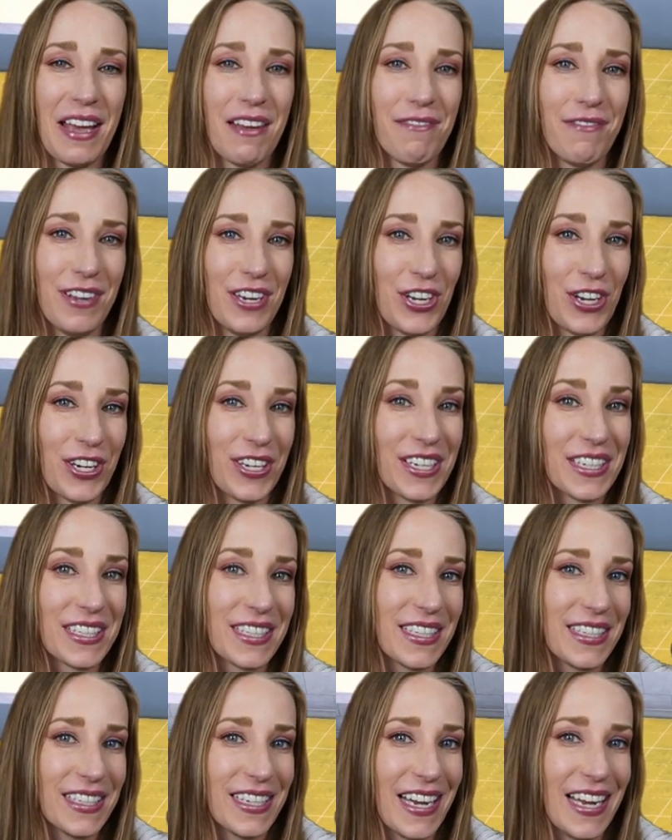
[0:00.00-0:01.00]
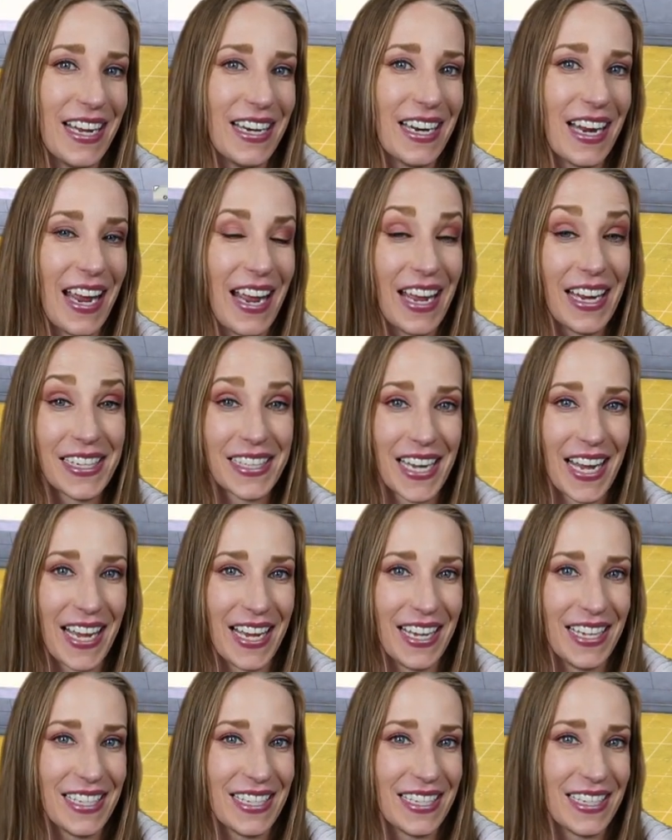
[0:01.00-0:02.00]
Vineyard Estate and
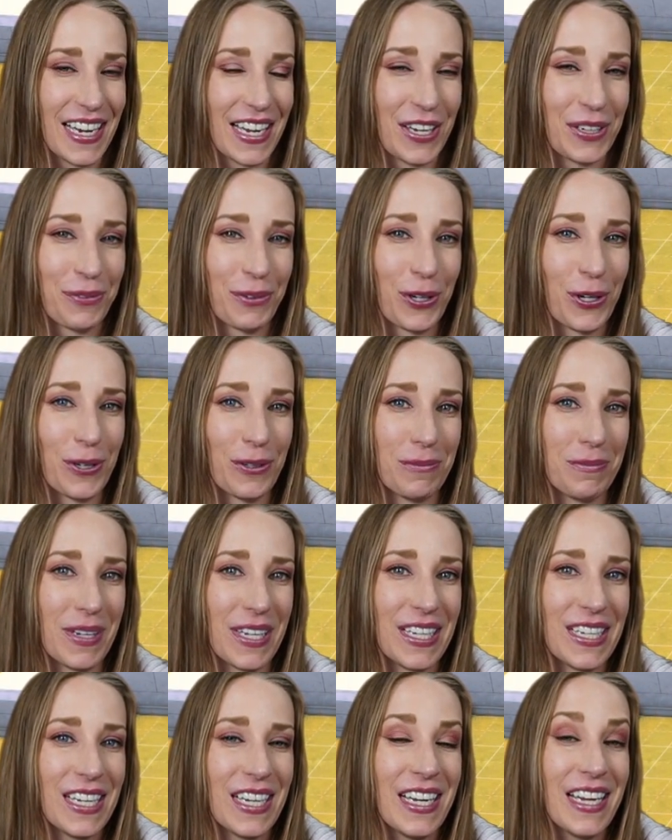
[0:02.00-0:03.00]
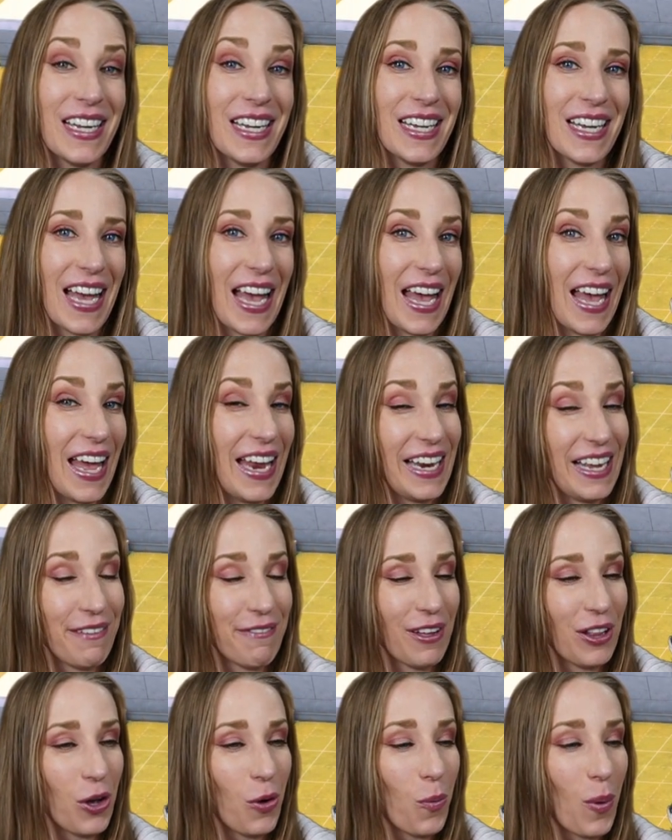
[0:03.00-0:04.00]
tasting room. Any
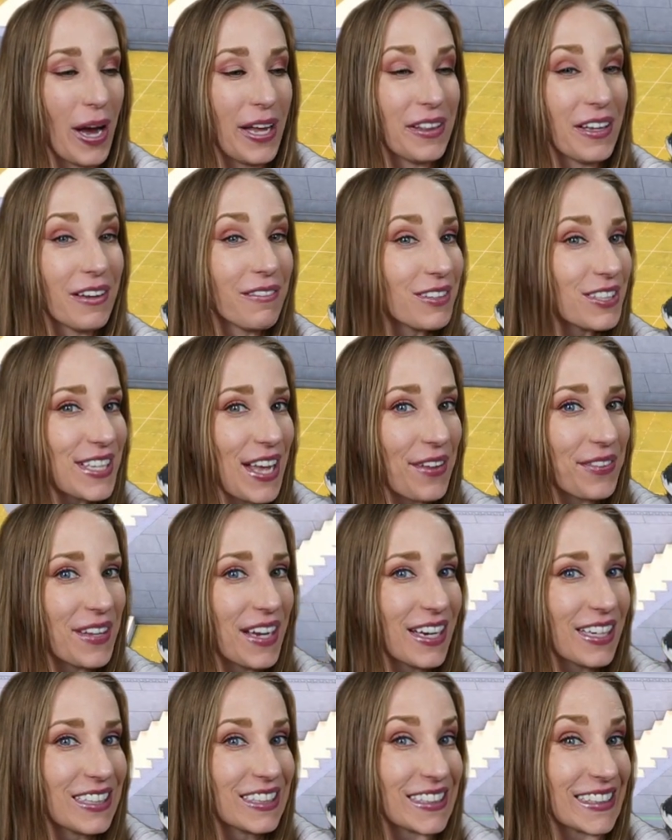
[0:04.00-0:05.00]
fellow wine lovers out there?